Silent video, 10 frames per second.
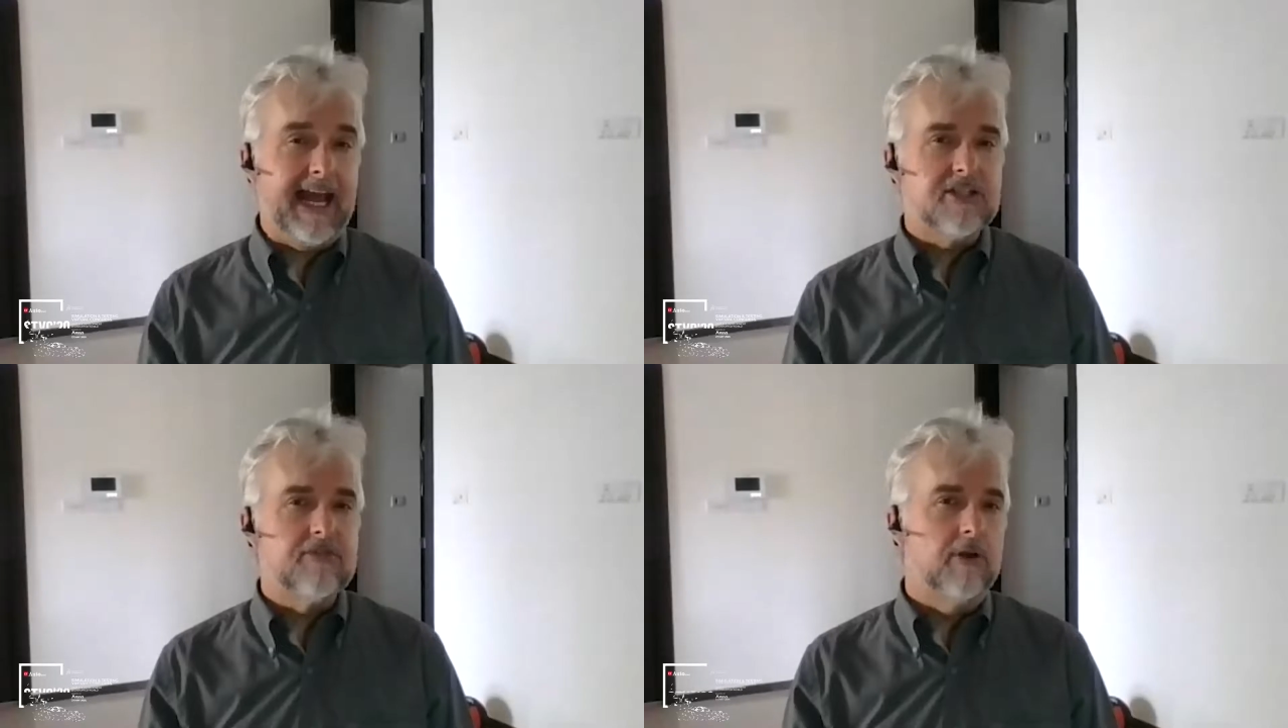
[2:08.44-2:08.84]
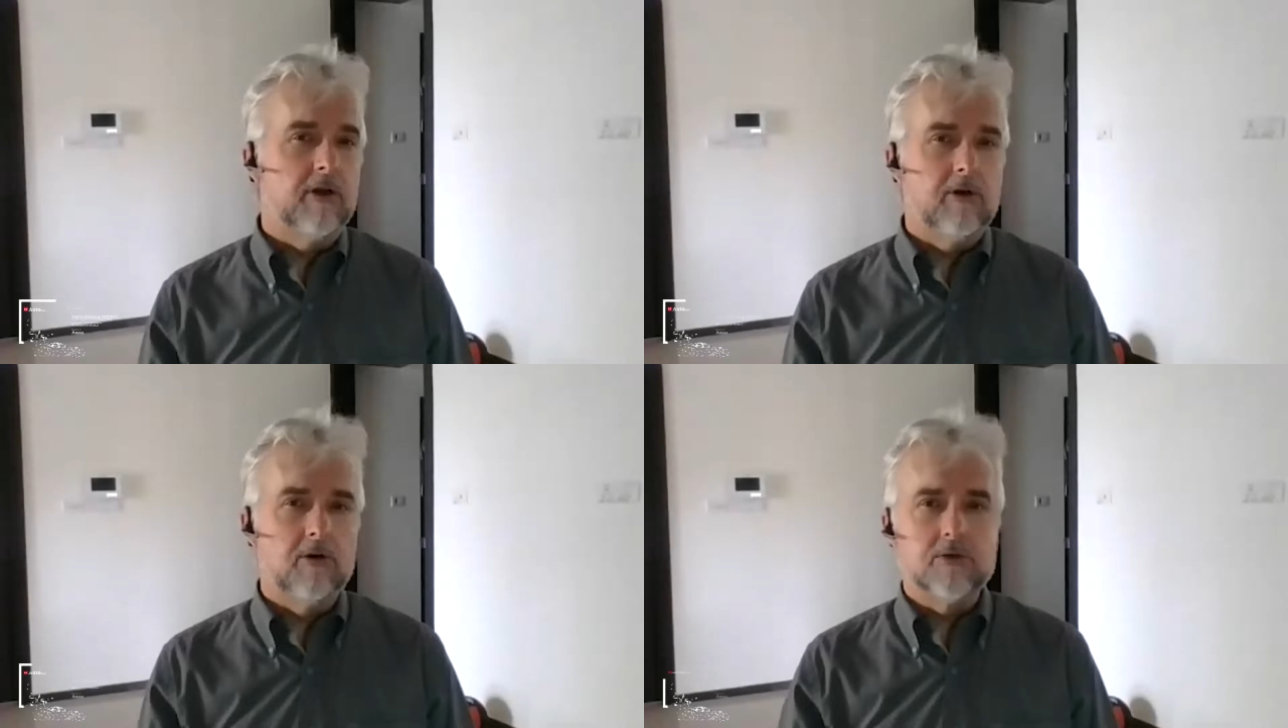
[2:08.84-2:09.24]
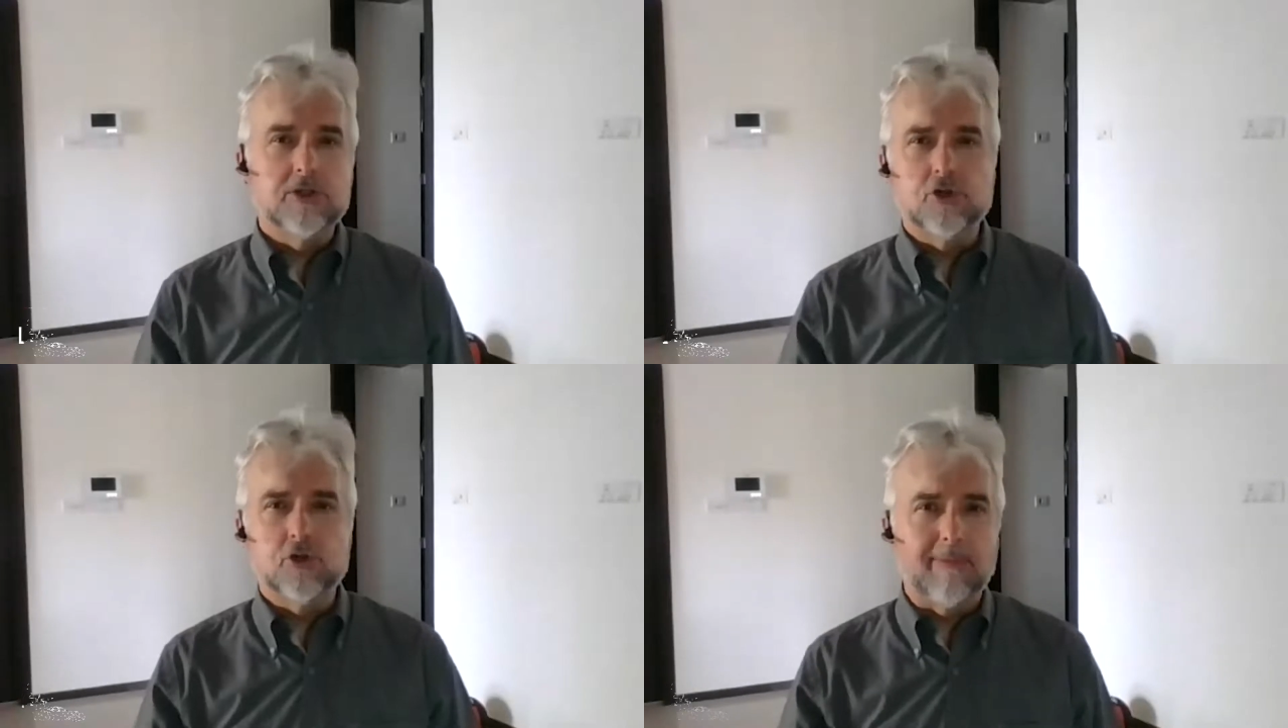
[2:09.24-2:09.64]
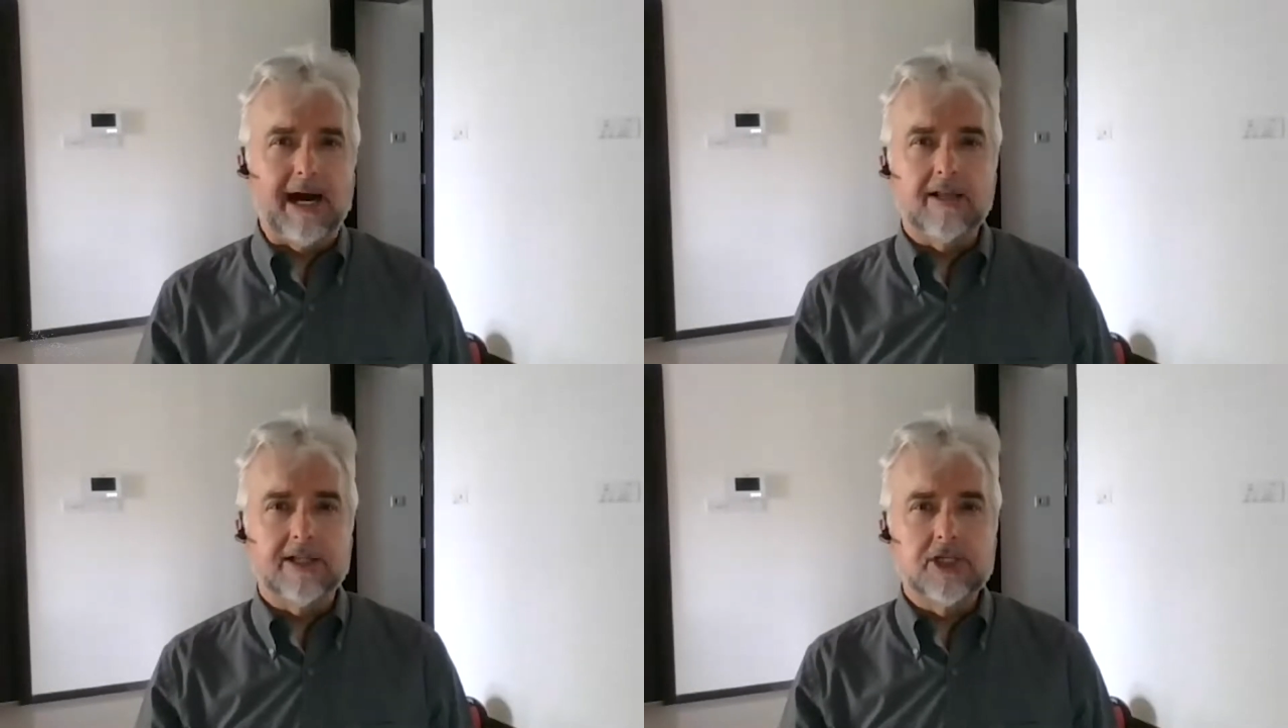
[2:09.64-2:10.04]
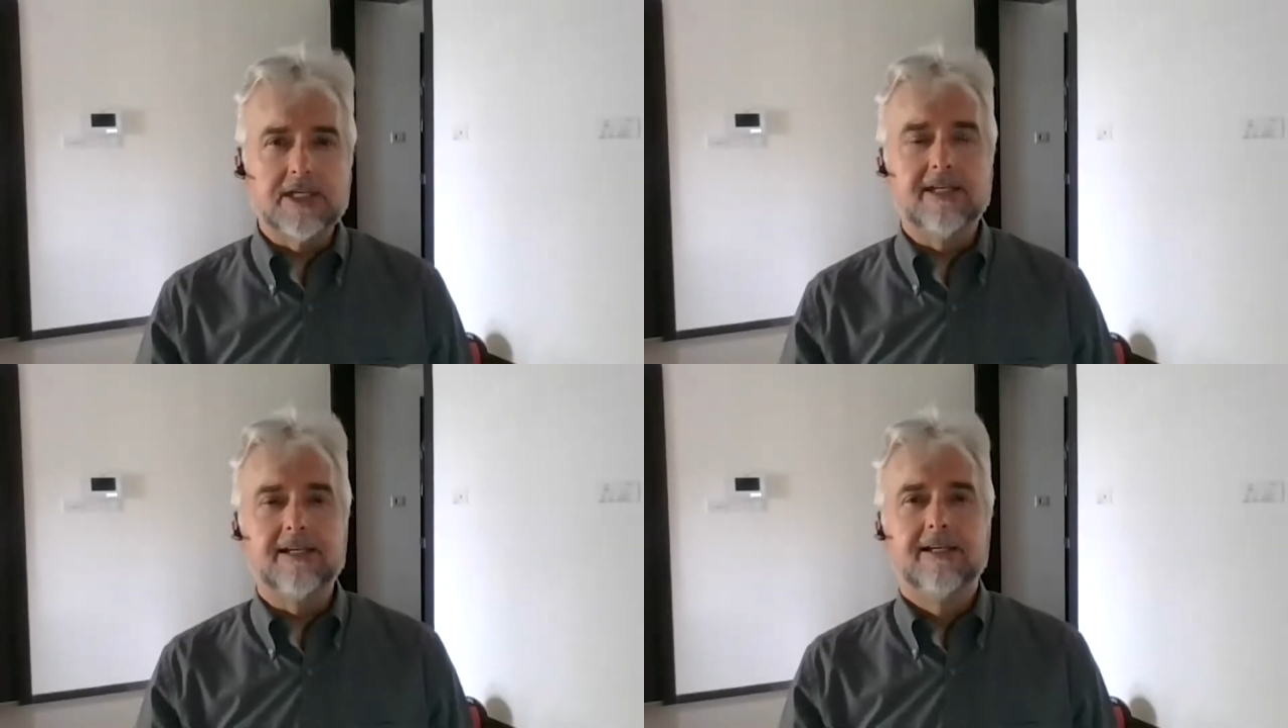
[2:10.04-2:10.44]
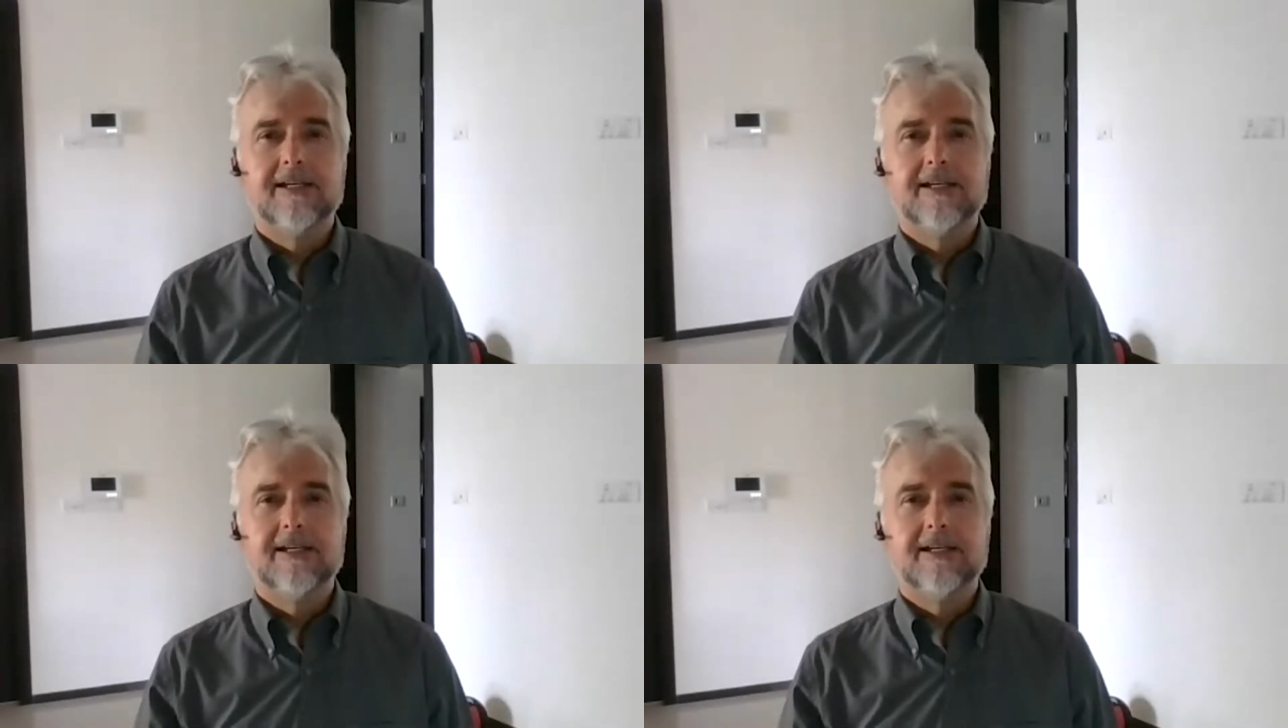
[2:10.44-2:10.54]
gas flows, tribology,